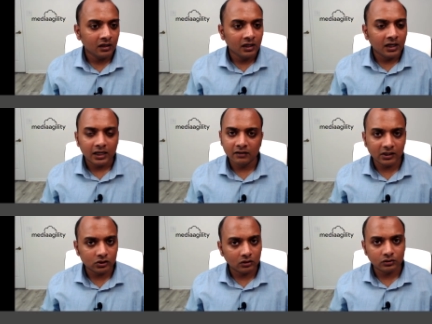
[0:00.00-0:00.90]
Otherwise,
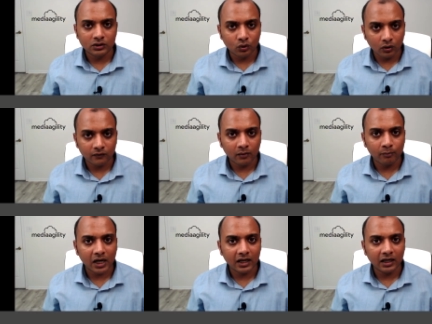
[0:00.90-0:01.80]
also it's good for
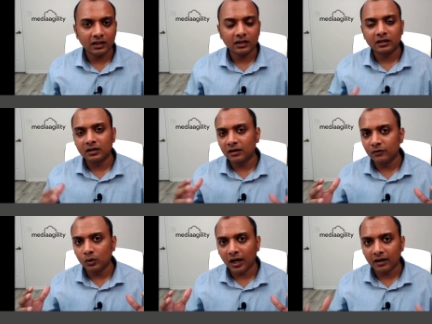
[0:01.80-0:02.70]
branding. If you
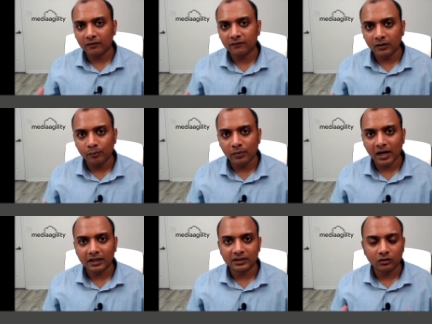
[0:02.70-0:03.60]
have a
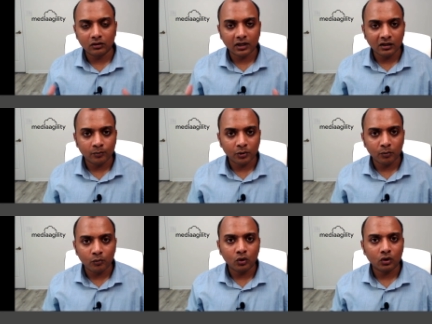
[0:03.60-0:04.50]
brand that you're trying to
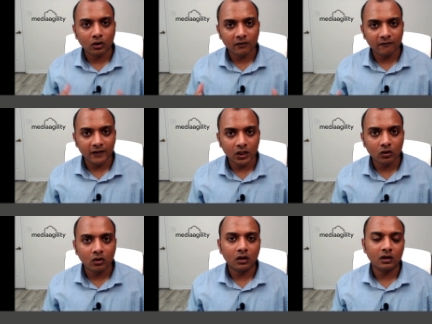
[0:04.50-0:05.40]
promote on a video
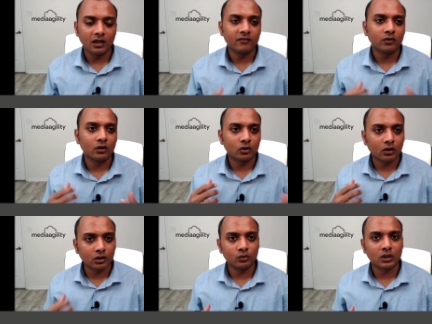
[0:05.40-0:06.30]
call, if you're talking
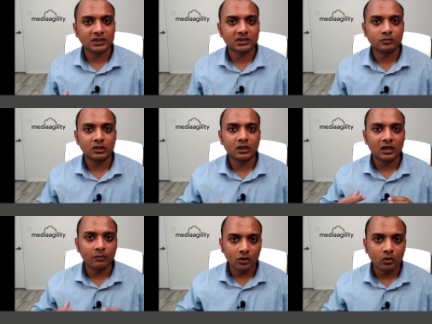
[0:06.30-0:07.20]
to a customer, it'll
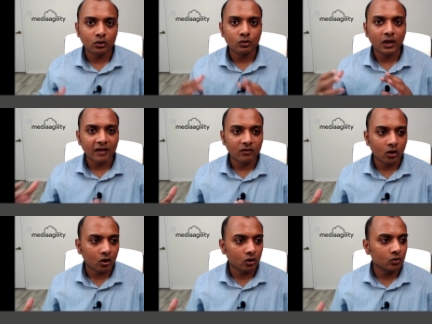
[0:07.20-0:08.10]
be good to have your
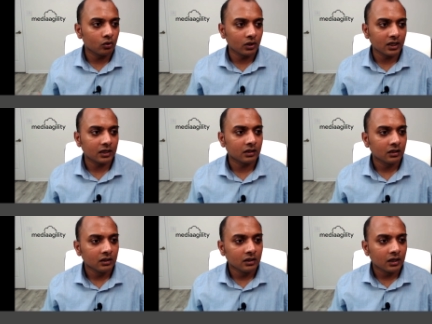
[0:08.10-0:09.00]
logo in it.
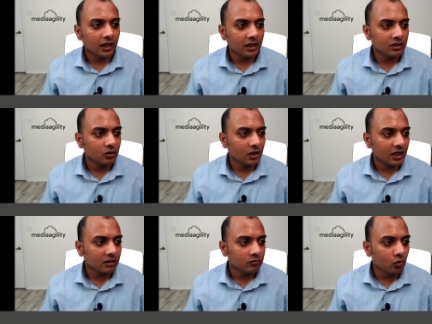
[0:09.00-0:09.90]
And you can
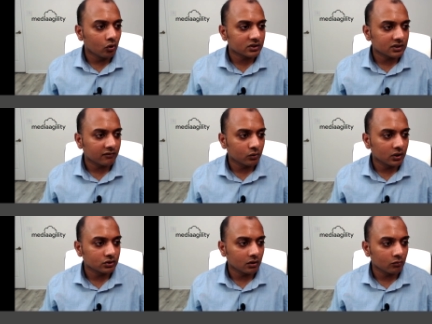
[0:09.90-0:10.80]
add more stuff to it.
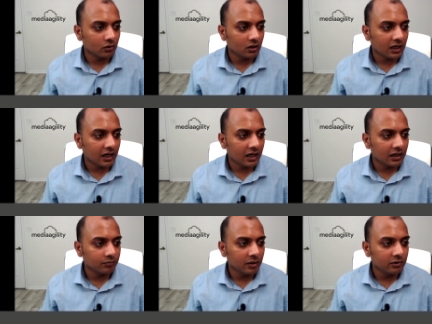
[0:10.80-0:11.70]
So I'm going to add
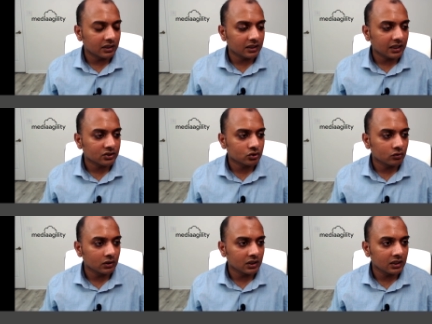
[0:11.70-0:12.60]
maybe a text
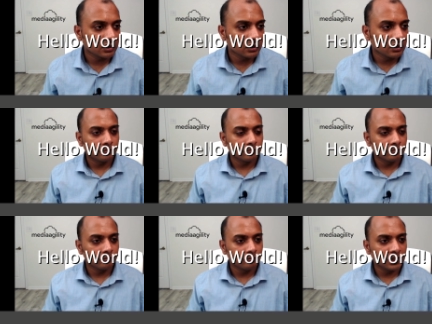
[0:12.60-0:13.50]
overlay.
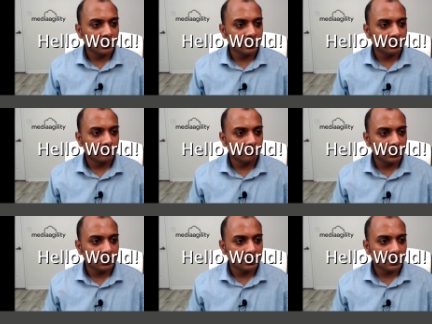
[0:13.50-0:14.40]
Meet
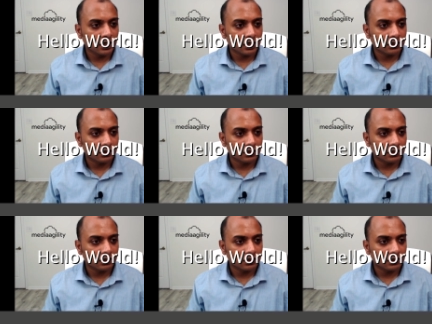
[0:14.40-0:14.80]
me at